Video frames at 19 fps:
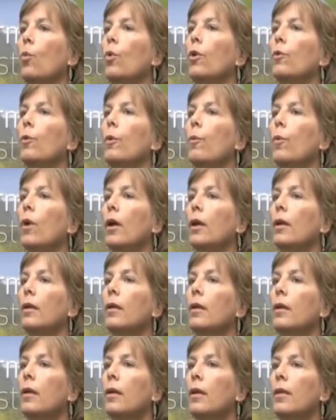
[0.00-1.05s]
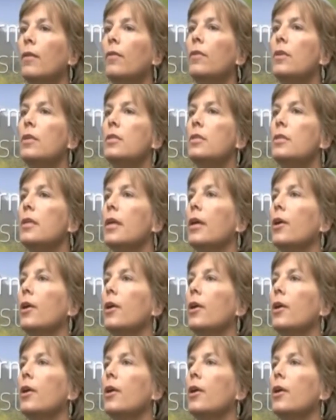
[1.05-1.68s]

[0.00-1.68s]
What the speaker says: Where do we want this